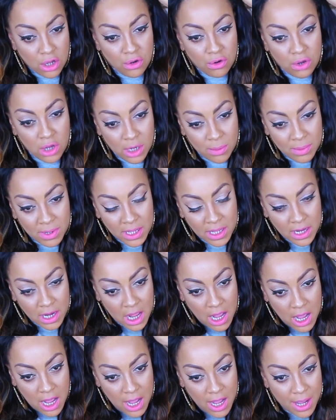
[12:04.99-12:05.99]
You know what I mean?
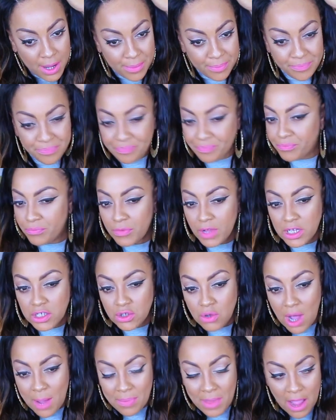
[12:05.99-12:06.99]
Um,
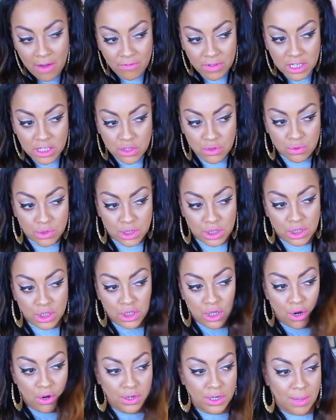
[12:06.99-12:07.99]
so I'm not really too
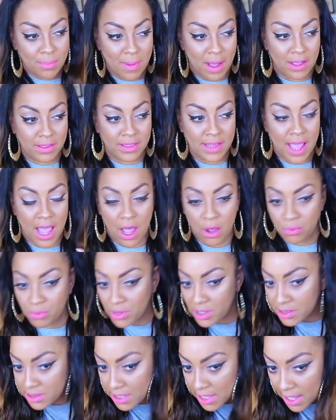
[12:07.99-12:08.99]
concerned about that
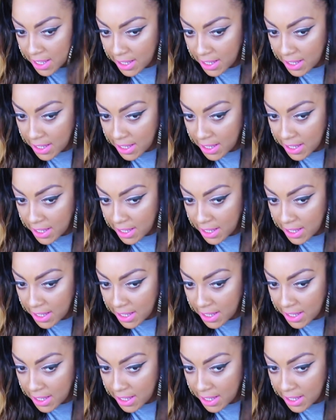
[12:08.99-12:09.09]
with